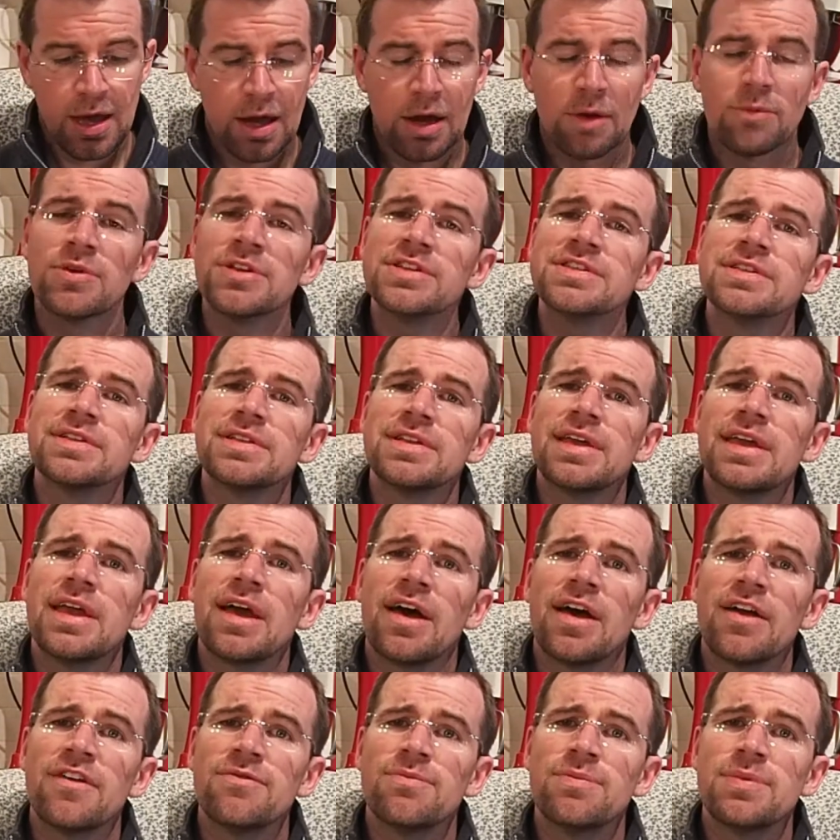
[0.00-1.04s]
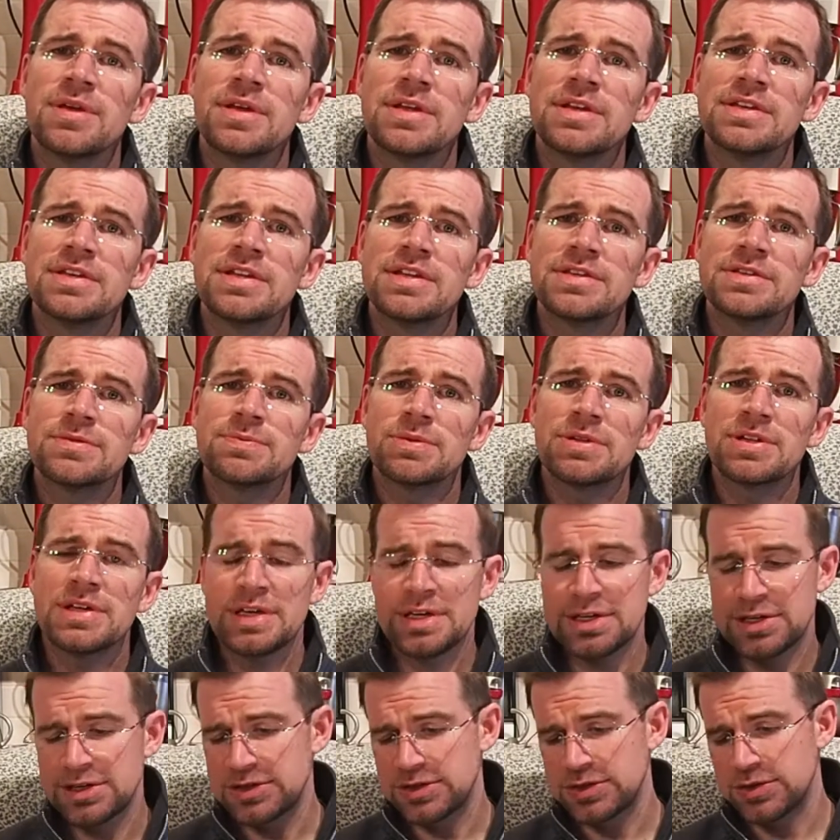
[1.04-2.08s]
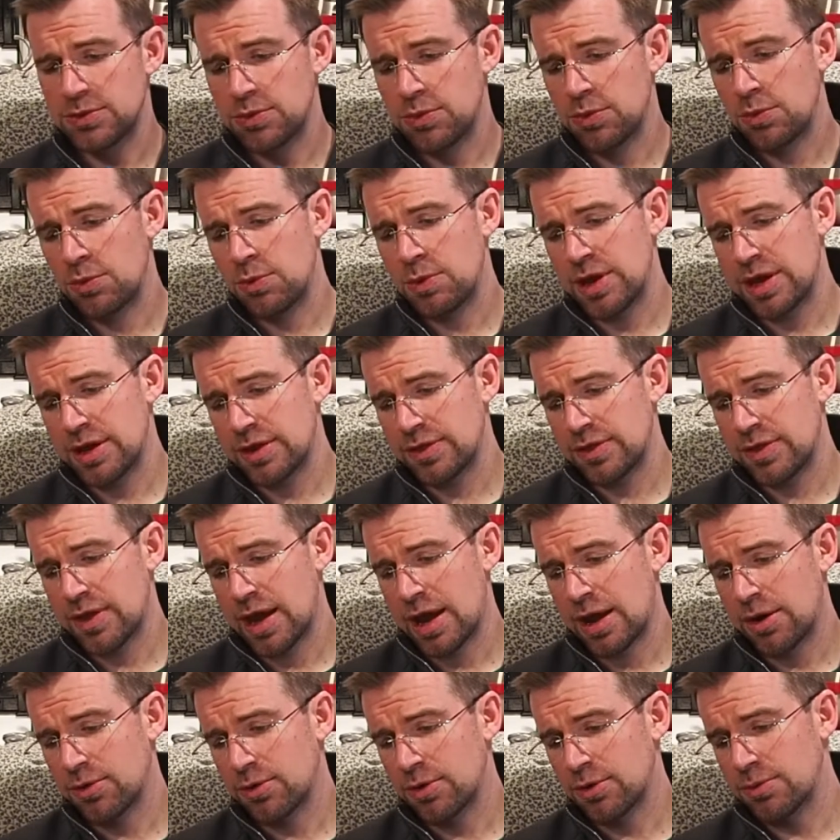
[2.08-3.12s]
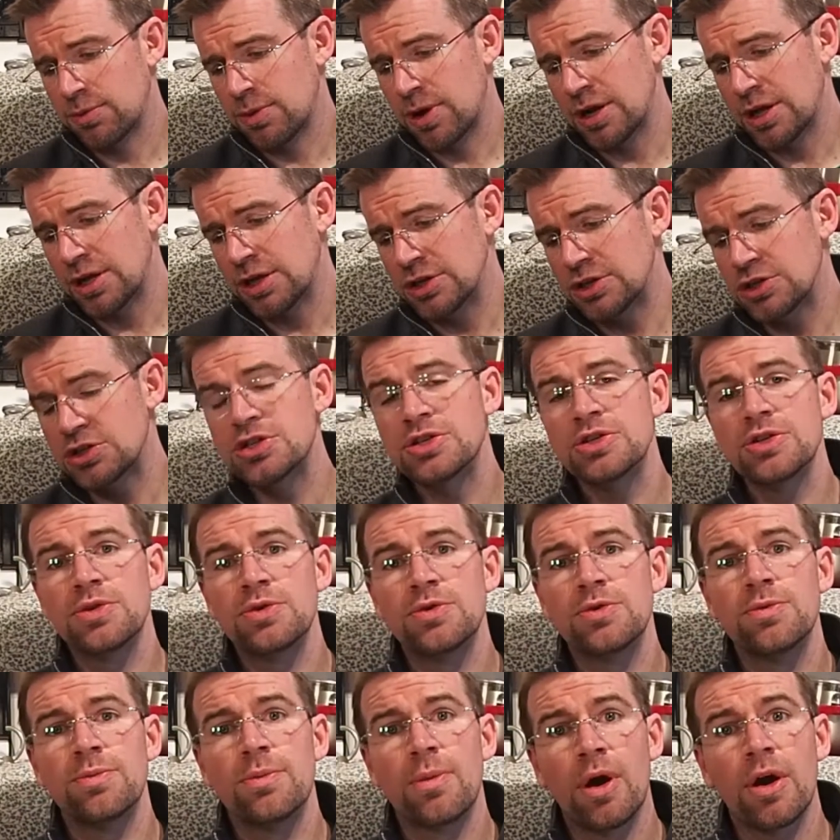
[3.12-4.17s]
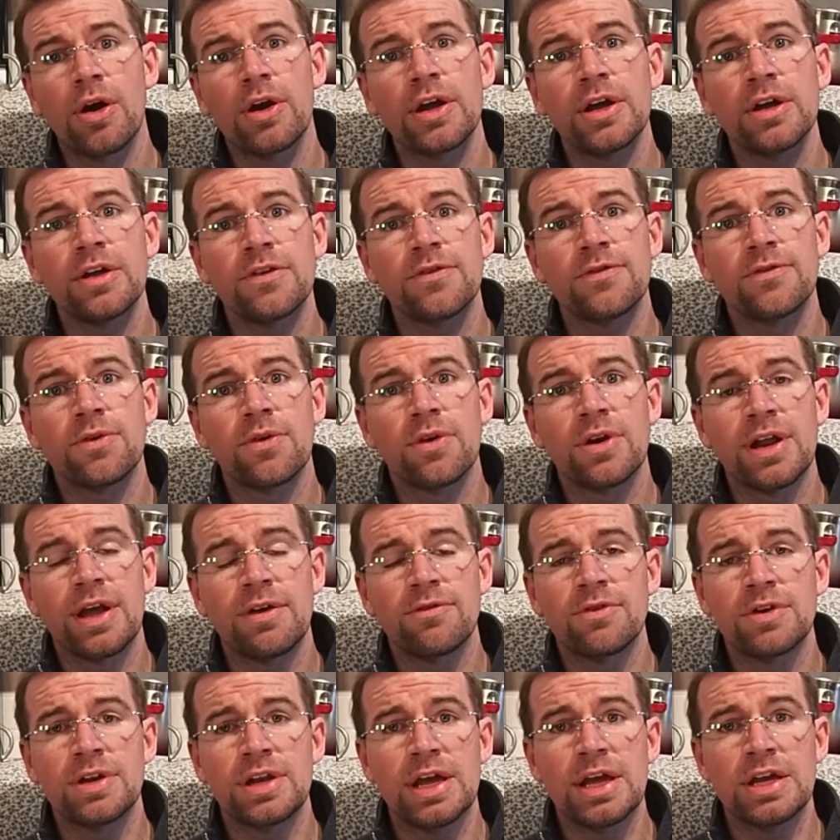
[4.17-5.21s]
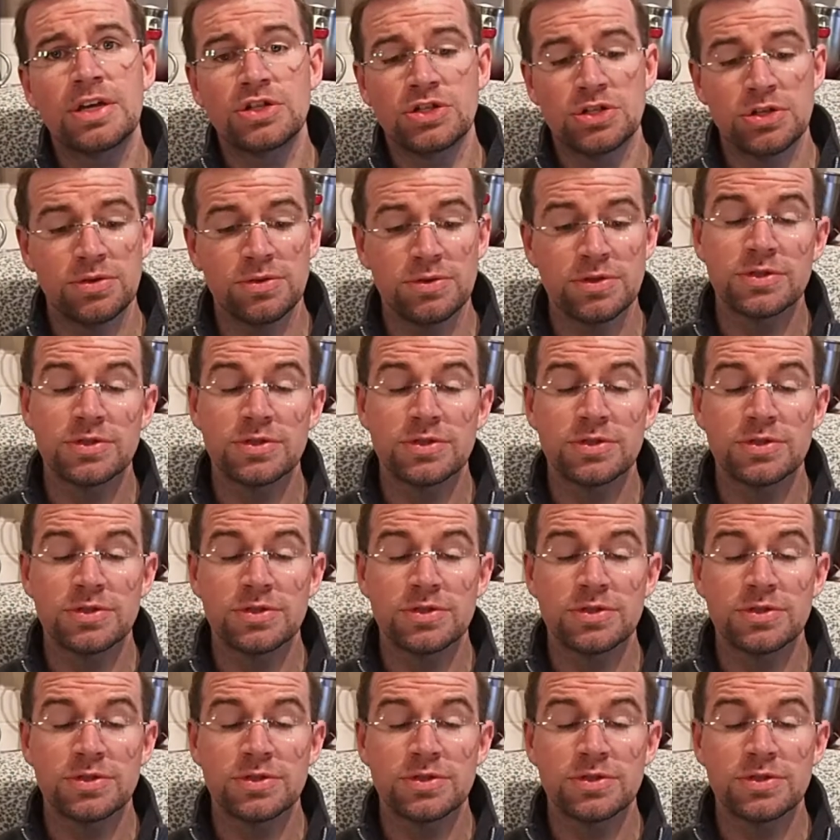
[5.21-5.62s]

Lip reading: Recently, I've been displeased with our running shoe market for an everyday shoe,